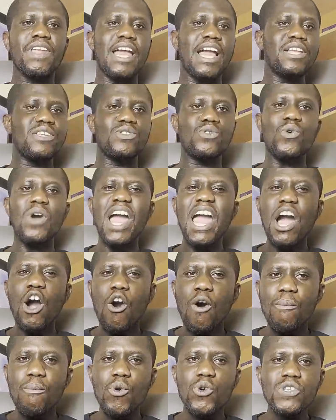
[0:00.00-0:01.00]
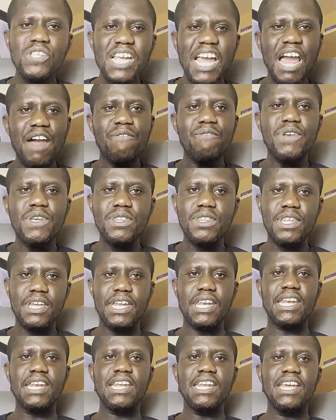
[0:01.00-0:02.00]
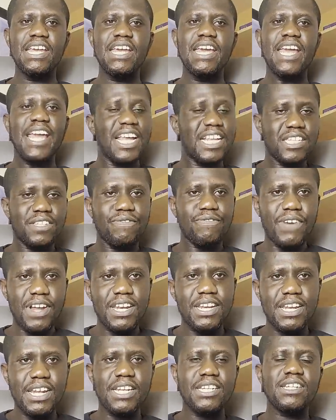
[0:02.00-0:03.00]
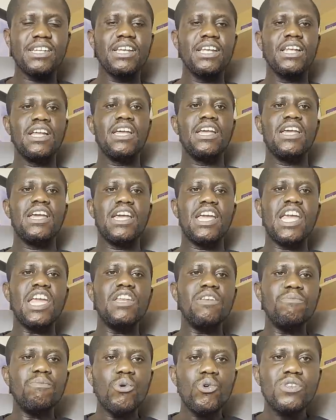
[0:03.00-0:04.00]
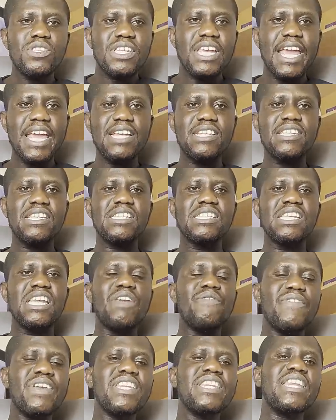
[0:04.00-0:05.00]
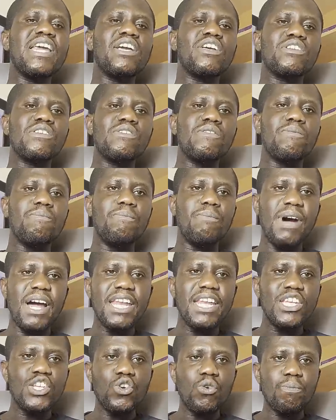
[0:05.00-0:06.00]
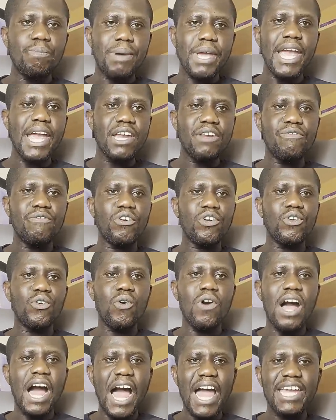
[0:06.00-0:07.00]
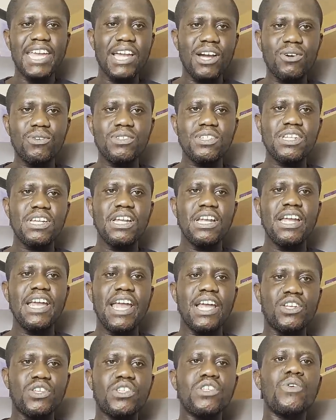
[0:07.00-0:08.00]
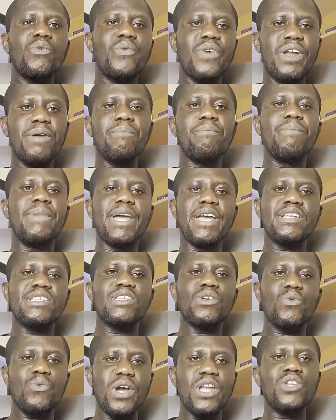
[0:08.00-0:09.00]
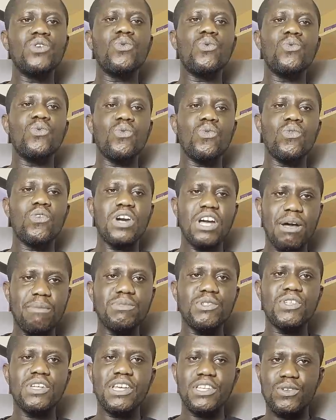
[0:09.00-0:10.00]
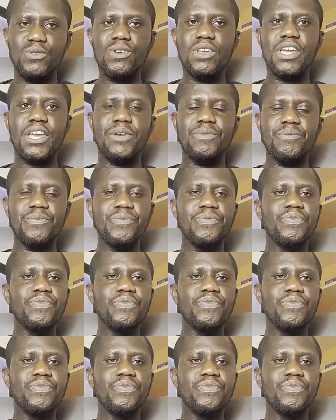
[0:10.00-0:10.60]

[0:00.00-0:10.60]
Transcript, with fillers: And so almost everything is funded. In most cases, even the money you paid for the IELTS is reimbursed when you come to the UK.